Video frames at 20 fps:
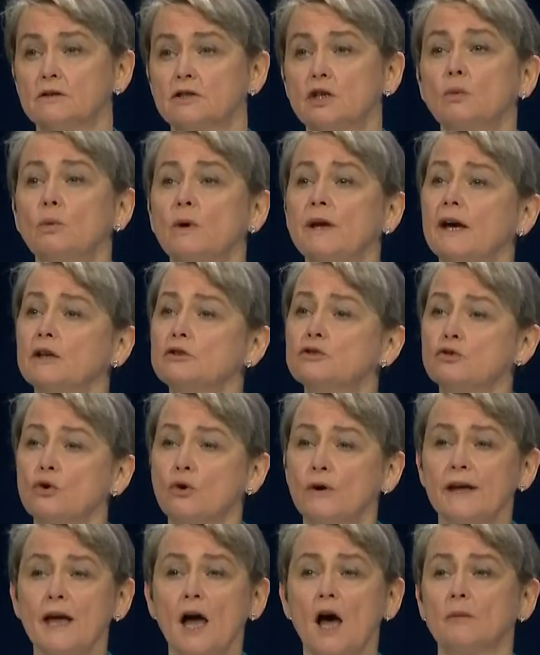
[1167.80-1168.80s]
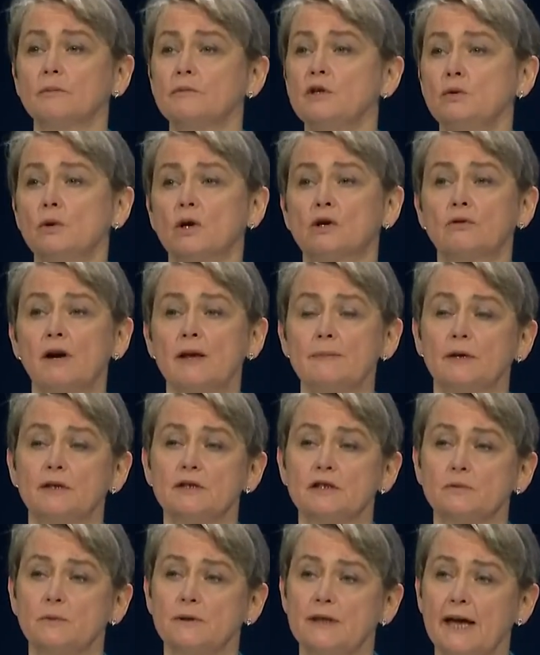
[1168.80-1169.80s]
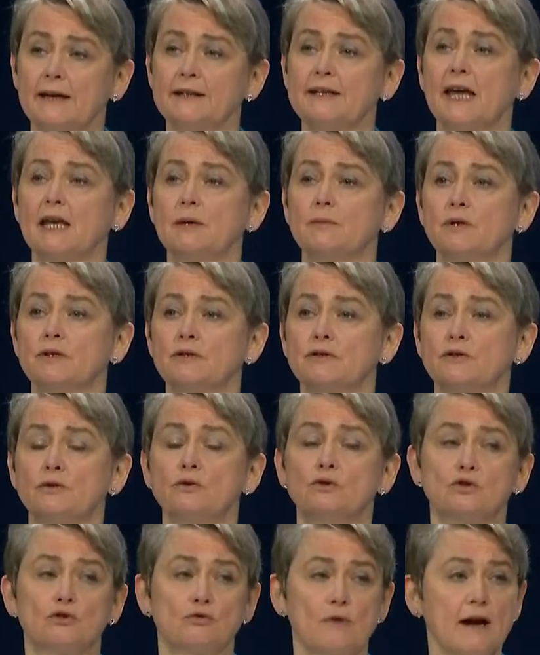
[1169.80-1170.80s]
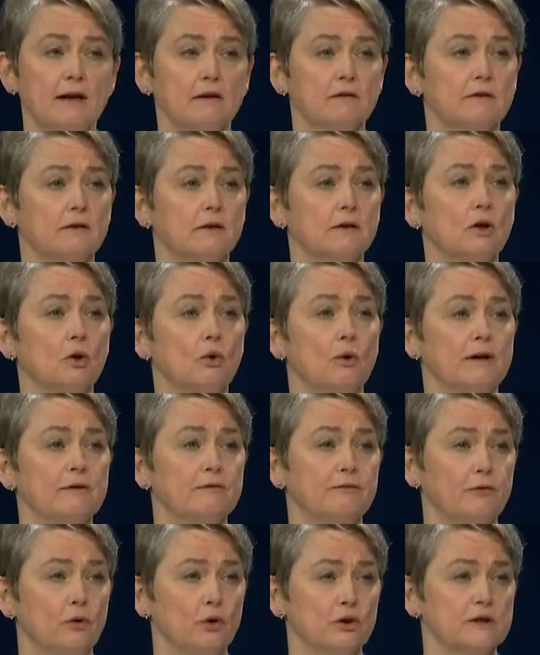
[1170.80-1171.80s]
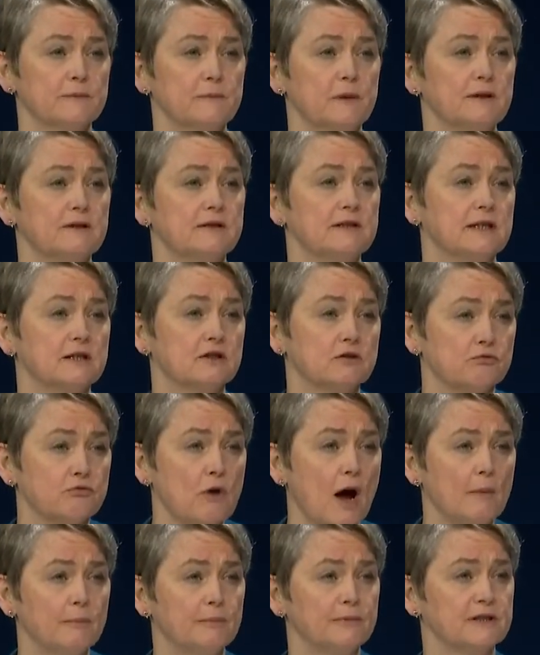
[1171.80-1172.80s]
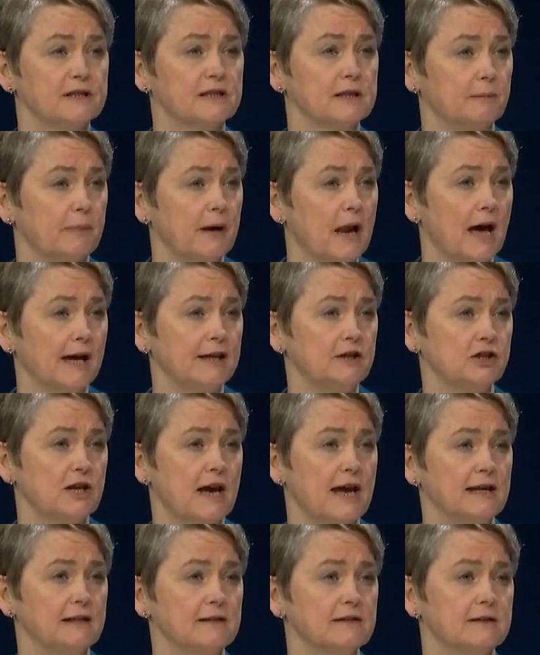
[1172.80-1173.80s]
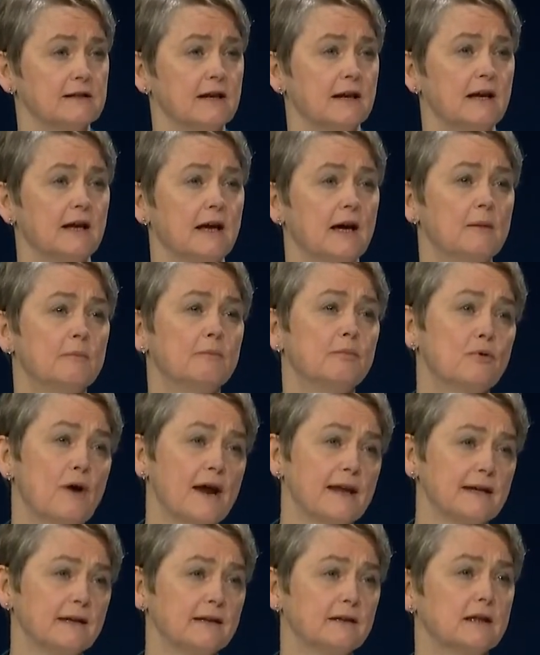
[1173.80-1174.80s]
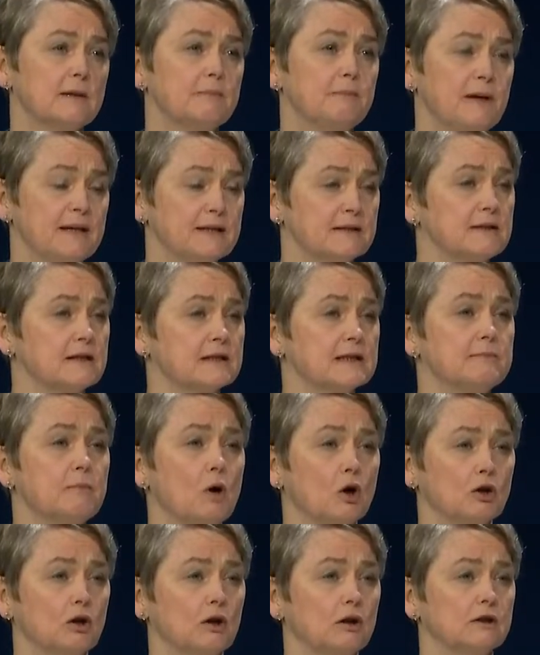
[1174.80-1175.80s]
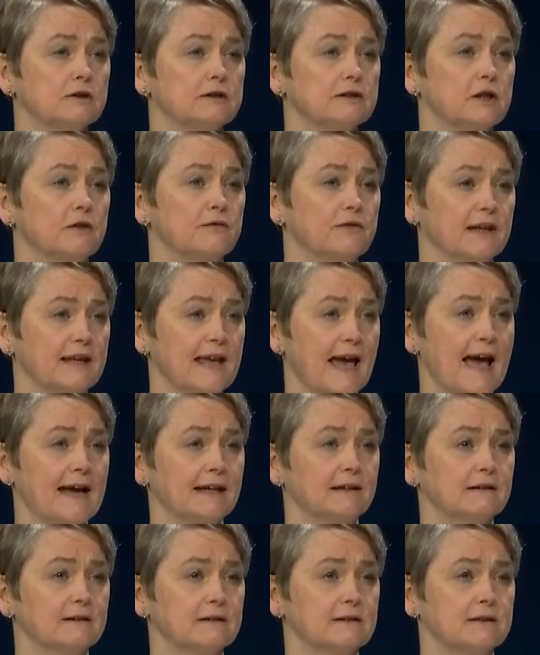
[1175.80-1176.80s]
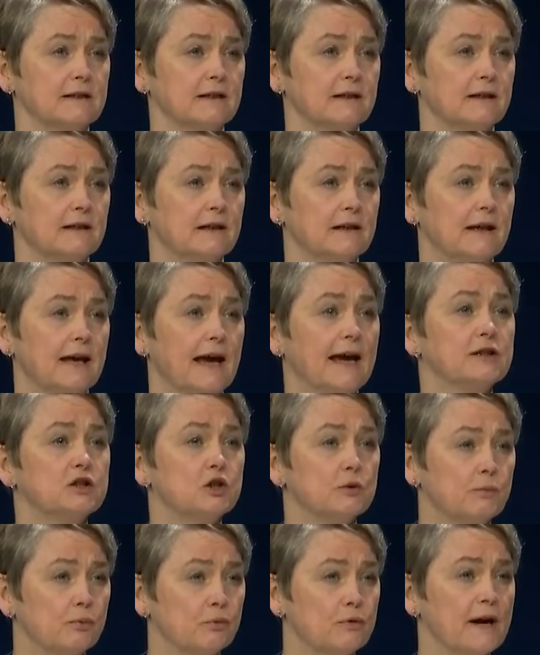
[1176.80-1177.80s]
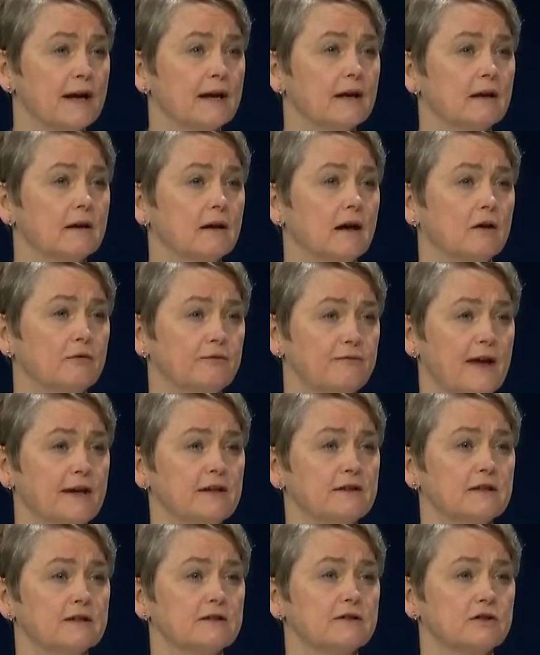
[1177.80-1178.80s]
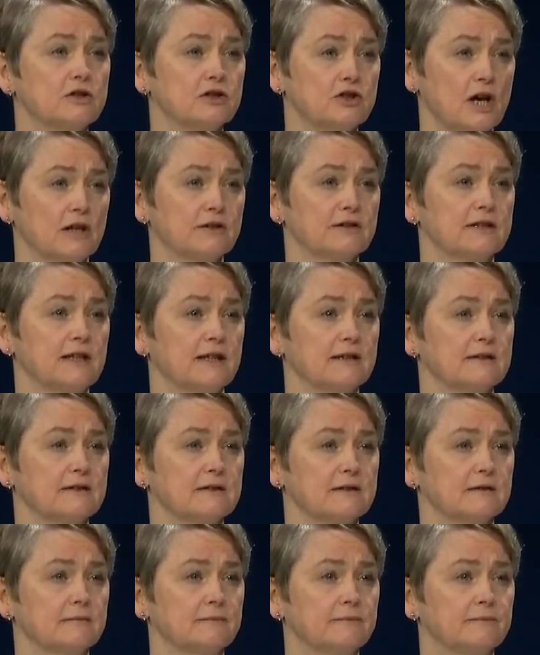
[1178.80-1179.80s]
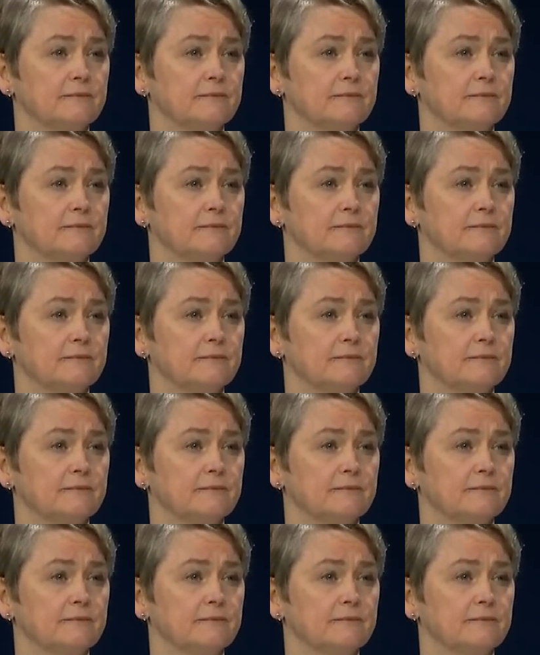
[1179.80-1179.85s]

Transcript: So we are drawing up new agreements with our neighbours to strengthen law enforcement, disrupt supply chains, break the business models of the gangs, and to bring offenders to justice.